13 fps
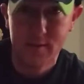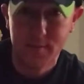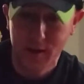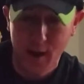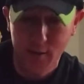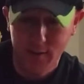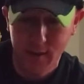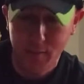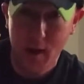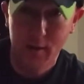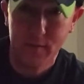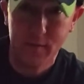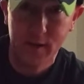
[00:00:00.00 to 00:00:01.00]
I would keep
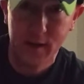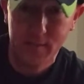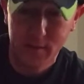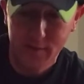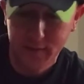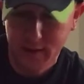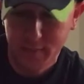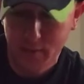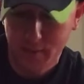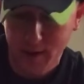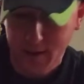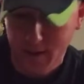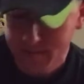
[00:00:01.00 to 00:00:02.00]
buying them if they keep on
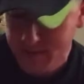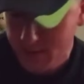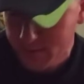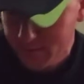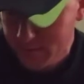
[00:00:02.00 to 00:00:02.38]
making them. So